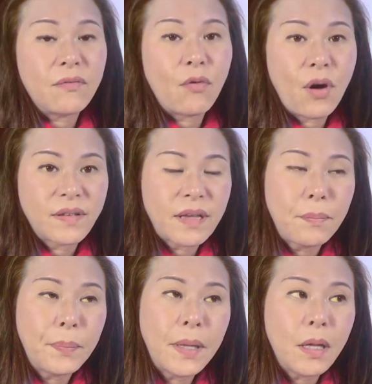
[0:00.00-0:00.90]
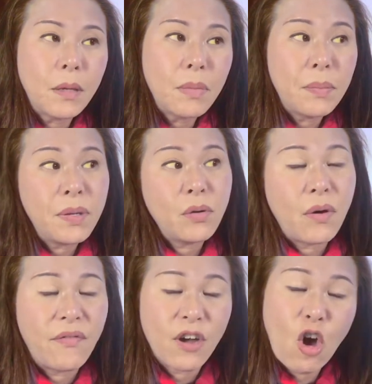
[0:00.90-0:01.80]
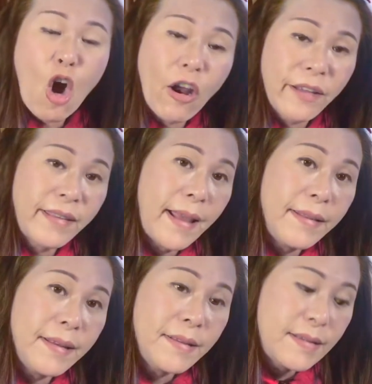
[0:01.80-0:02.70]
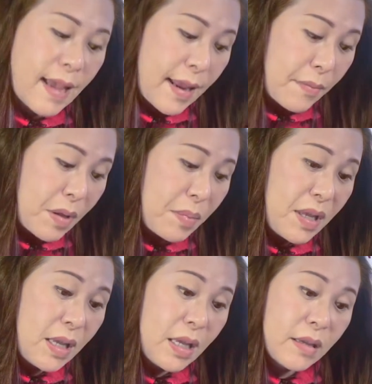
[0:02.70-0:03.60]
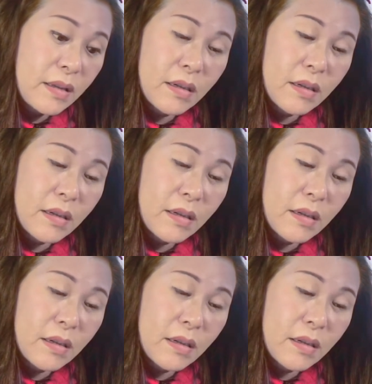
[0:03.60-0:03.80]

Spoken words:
for example, maybe you have a court attendance at maybe